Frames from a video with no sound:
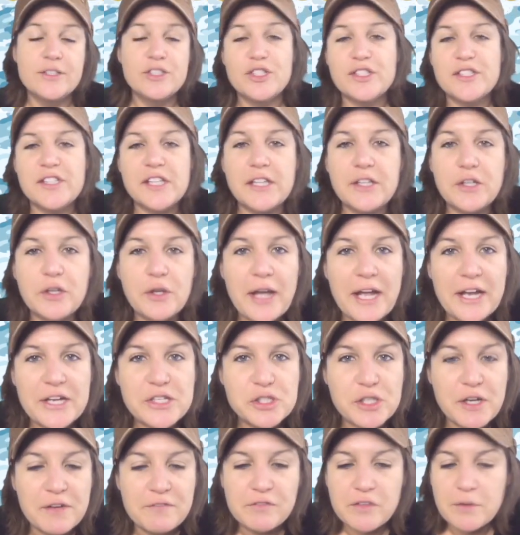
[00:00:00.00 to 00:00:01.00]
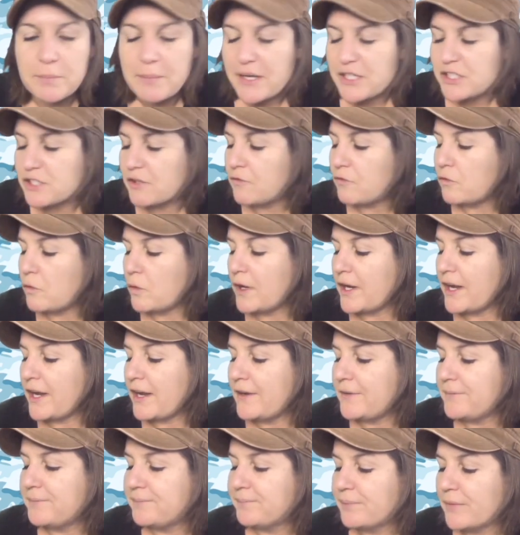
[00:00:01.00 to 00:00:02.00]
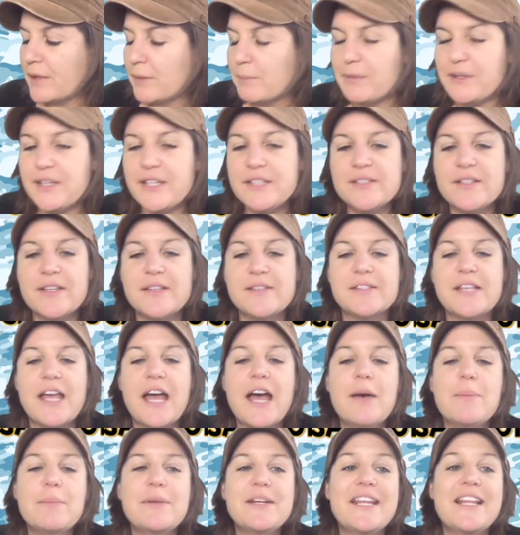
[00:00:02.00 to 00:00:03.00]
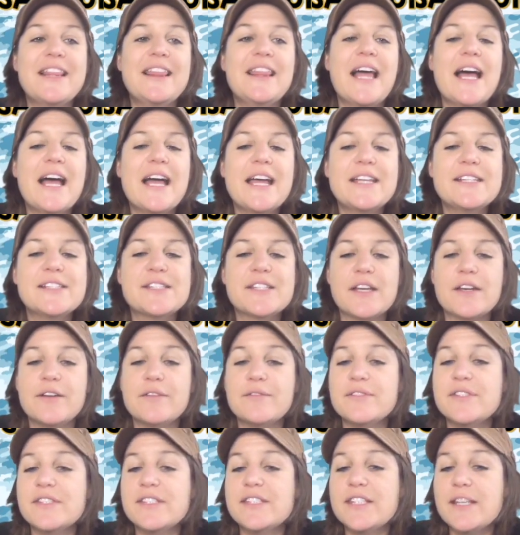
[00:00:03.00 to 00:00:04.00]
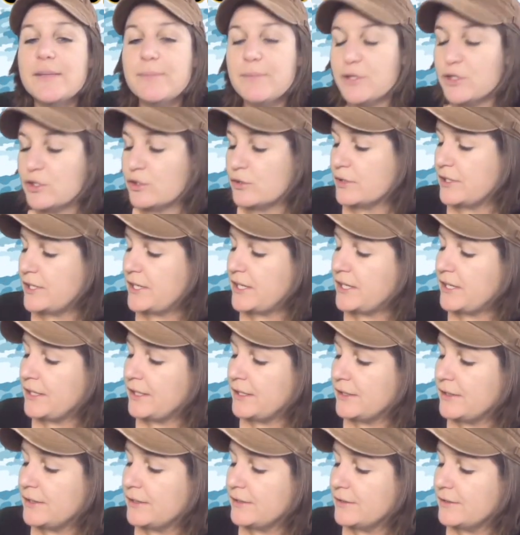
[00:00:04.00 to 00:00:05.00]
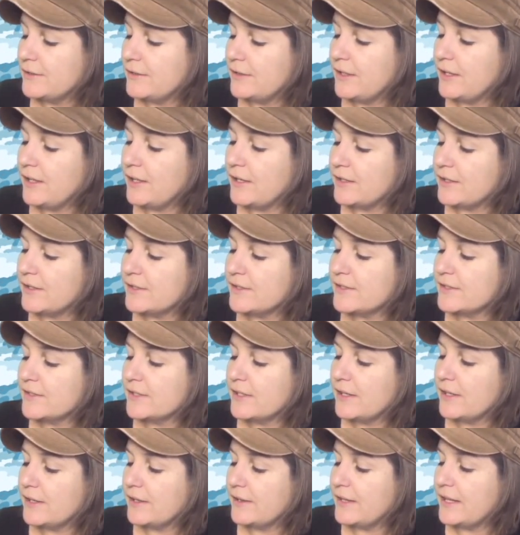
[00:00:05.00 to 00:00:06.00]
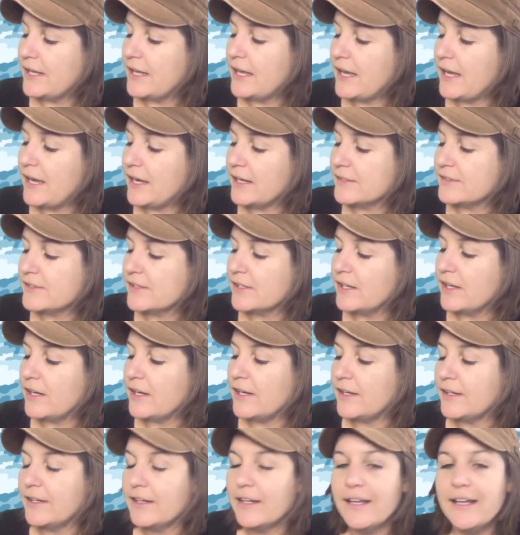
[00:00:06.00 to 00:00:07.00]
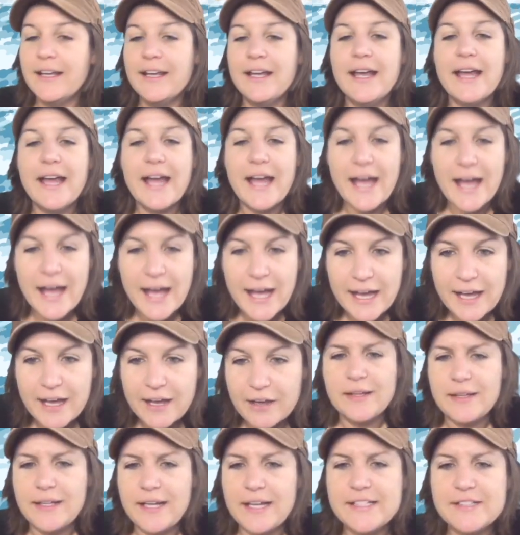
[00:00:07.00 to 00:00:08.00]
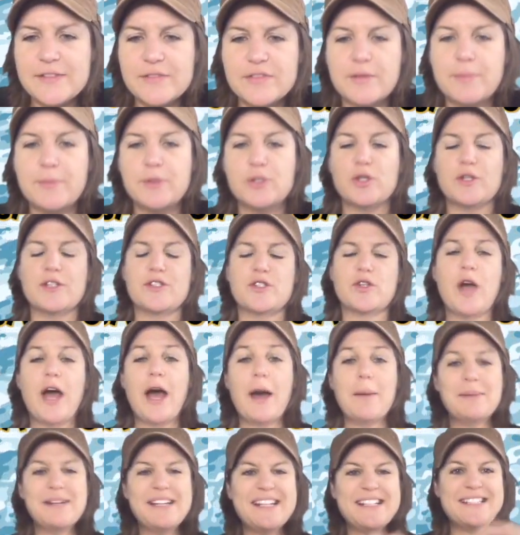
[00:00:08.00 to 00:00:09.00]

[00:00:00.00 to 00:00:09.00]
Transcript: just a little extra information for you. But this says how many lines of symmetry does the hexagon have lines of symmetry. So how many